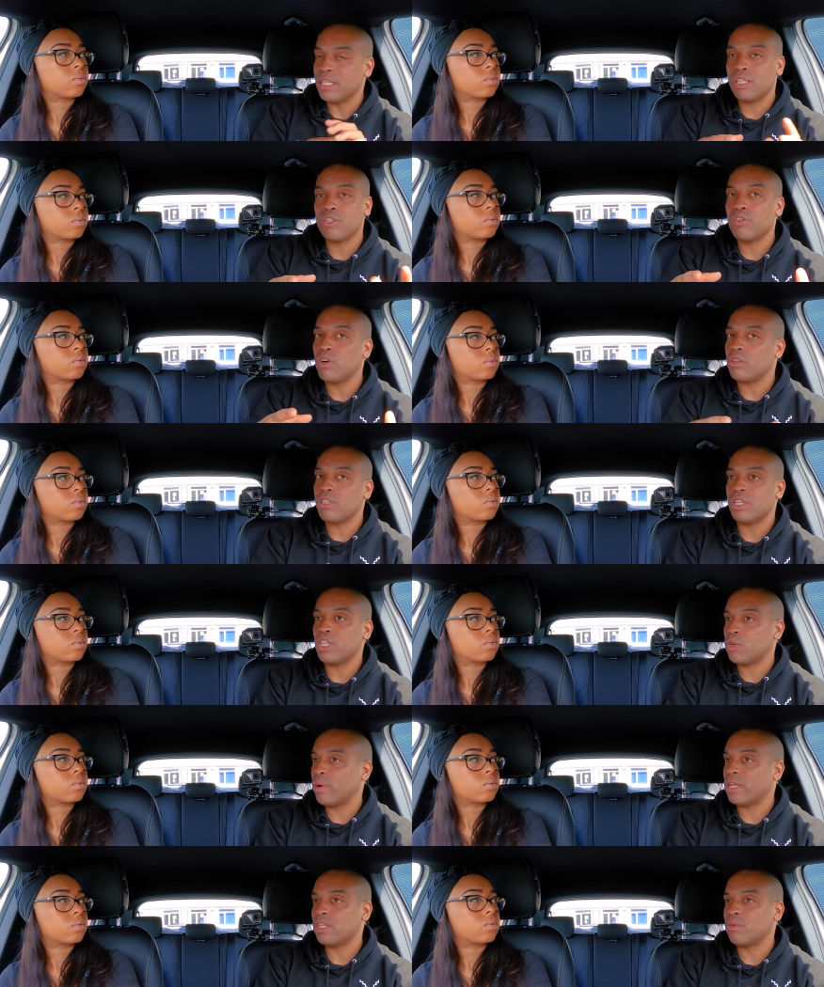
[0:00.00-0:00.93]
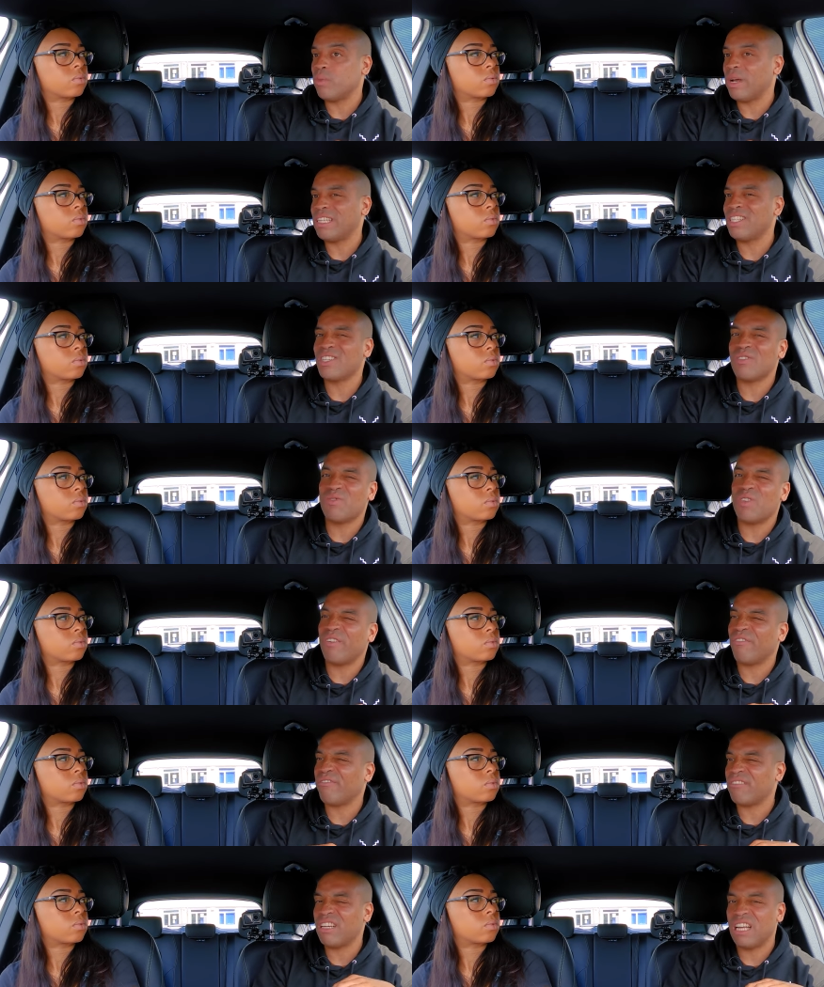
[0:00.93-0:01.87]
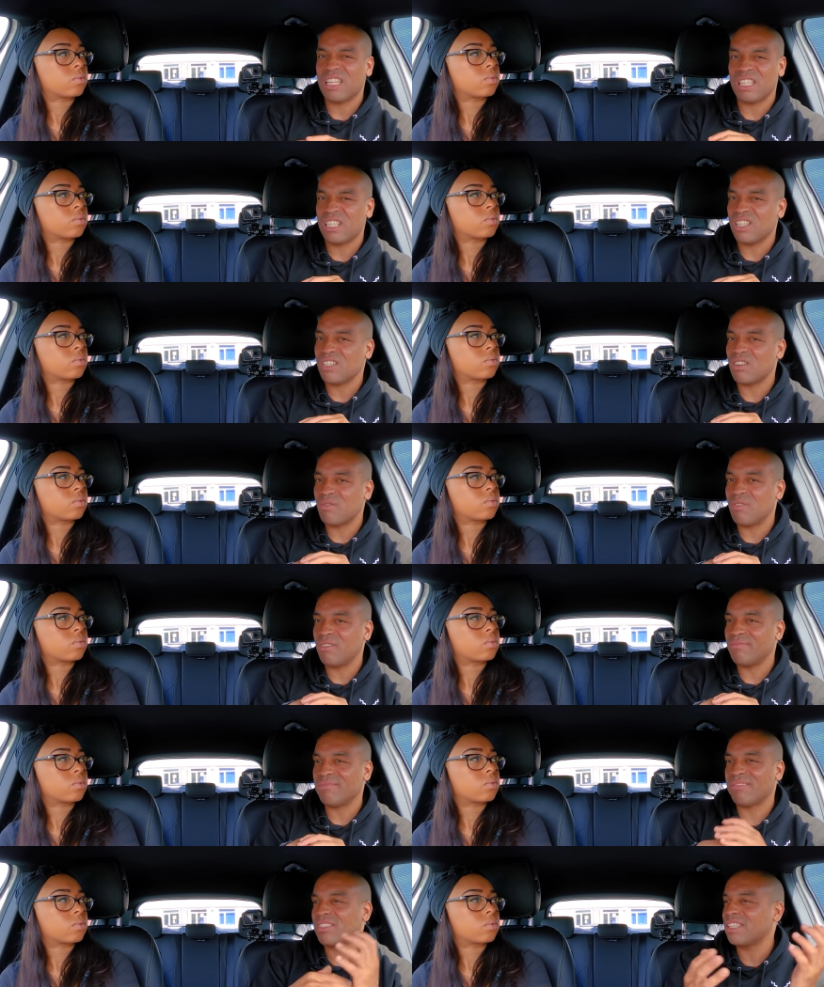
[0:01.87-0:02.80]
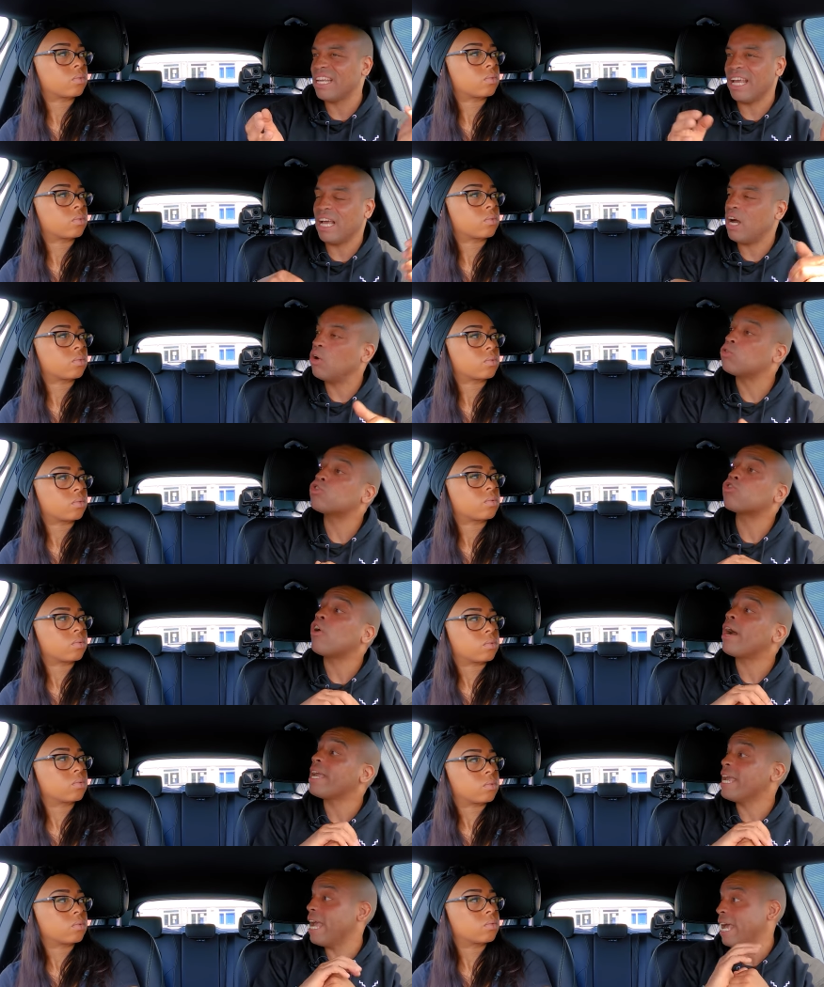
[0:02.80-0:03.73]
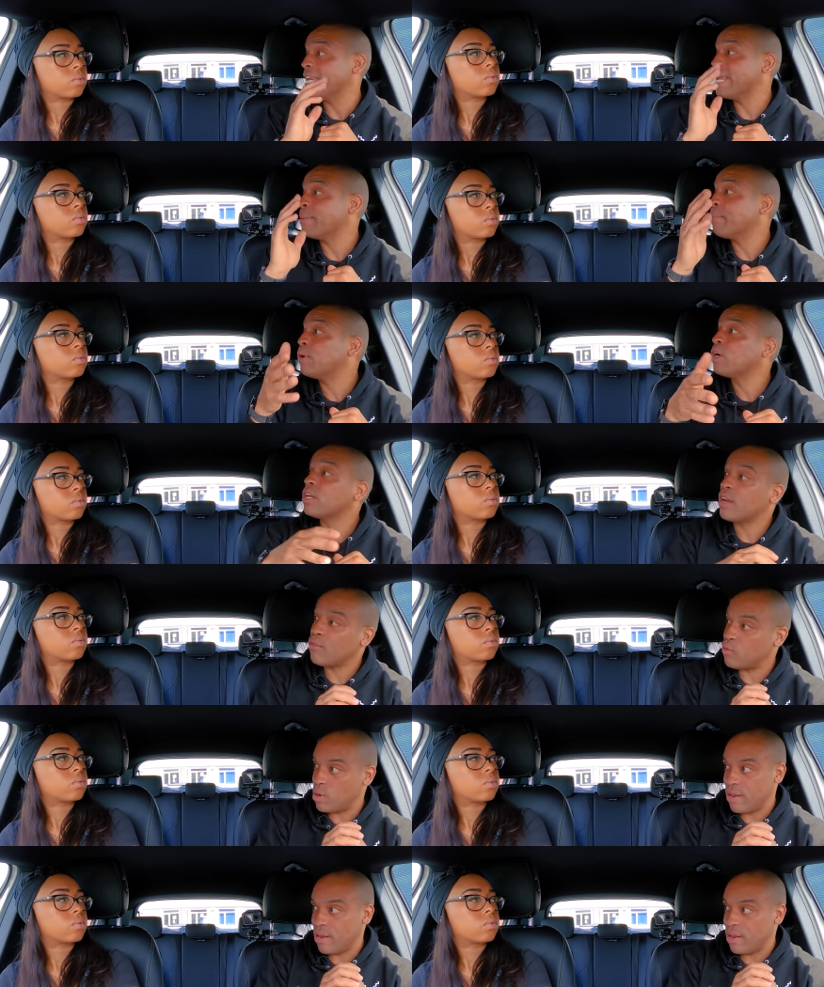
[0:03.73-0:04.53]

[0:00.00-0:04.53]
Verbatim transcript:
Speaker 1: This is not a situation where, do you know what? Free lessons, you know what? Yeah, I'll try it and then book another